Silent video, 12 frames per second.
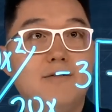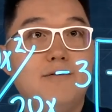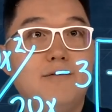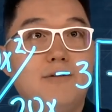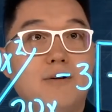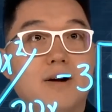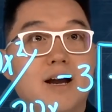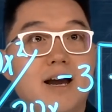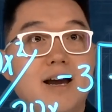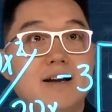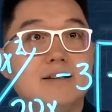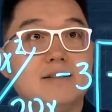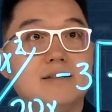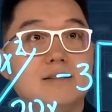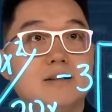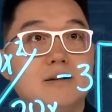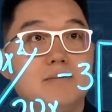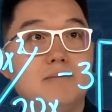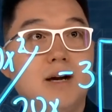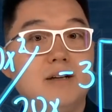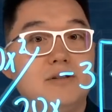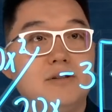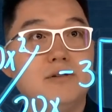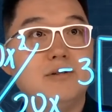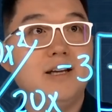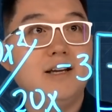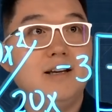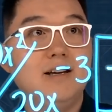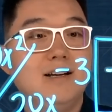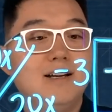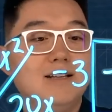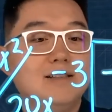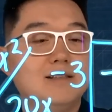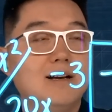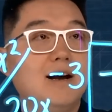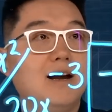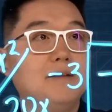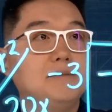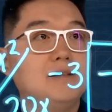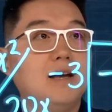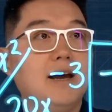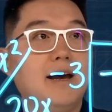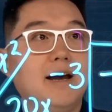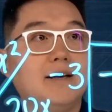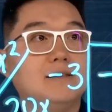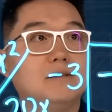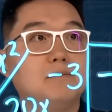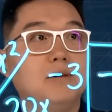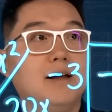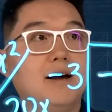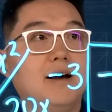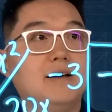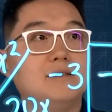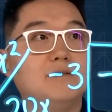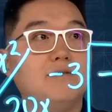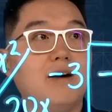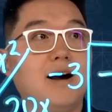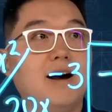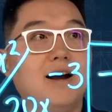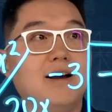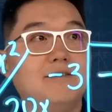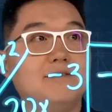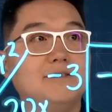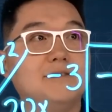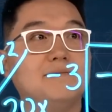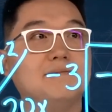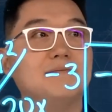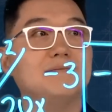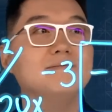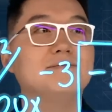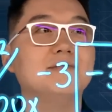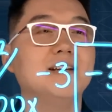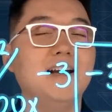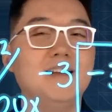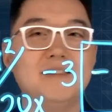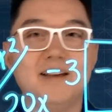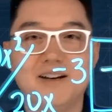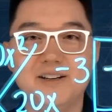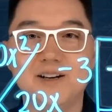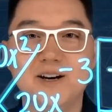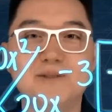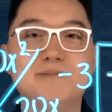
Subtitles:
4x minus 3 times x plus 5. And there you go.